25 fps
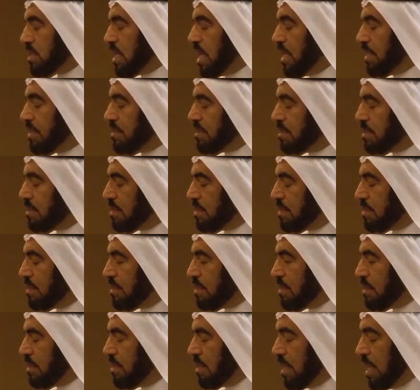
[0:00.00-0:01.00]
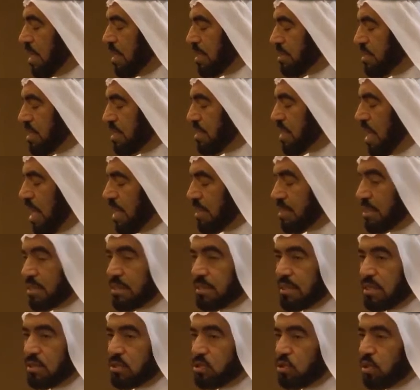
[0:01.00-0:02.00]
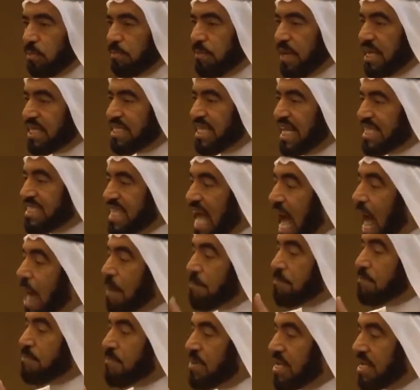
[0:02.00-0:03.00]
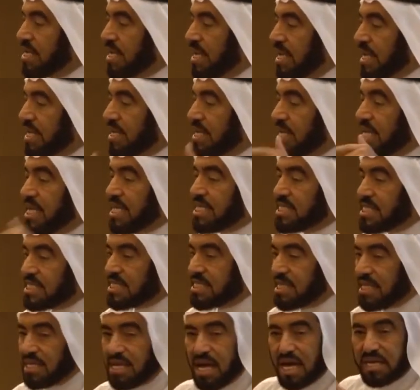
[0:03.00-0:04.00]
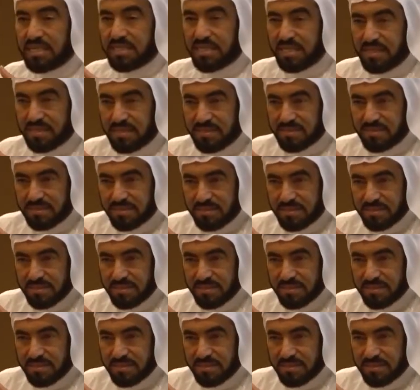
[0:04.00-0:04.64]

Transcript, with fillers: said, uh, decided to build a dam in his garden.